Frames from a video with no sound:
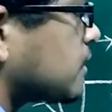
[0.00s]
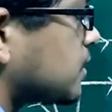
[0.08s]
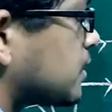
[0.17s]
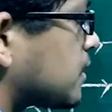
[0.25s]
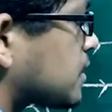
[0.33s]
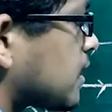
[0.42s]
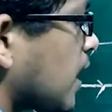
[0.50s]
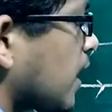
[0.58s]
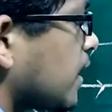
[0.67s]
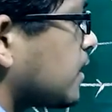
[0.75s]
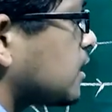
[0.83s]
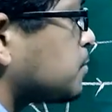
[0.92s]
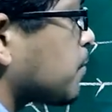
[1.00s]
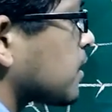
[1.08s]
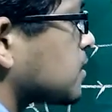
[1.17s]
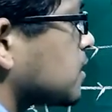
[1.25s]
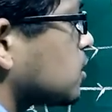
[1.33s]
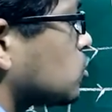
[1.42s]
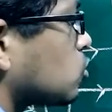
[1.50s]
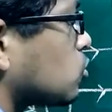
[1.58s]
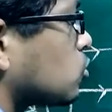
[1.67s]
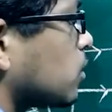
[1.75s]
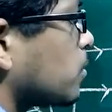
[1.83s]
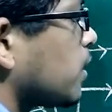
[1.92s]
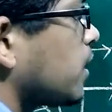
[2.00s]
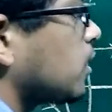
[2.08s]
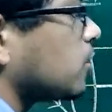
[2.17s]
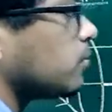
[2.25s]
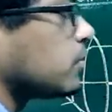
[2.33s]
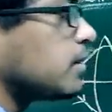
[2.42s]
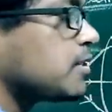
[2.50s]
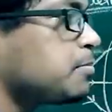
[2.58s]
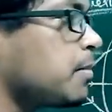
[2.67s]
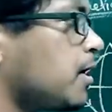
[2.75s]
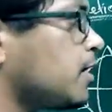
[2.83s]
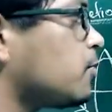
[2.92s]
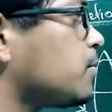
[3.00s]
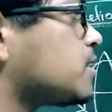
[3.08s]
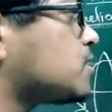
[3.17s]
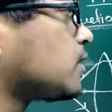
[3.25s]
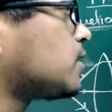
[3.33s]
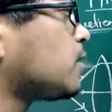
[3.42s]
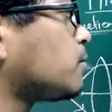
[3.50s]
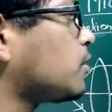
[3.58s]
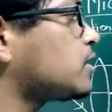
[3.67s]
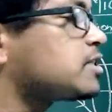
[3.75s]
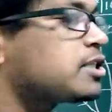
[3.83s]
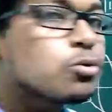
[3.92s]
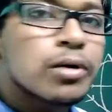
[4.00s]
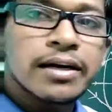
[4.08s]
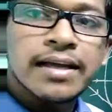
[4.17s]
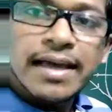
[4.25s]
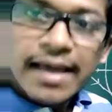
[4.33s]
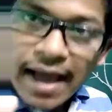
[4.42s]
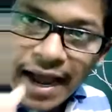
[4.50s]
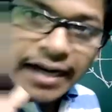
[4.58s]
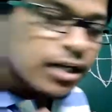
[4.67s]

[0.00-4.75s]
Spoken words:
This light is passing through a medium. This medium is nothing but G1. I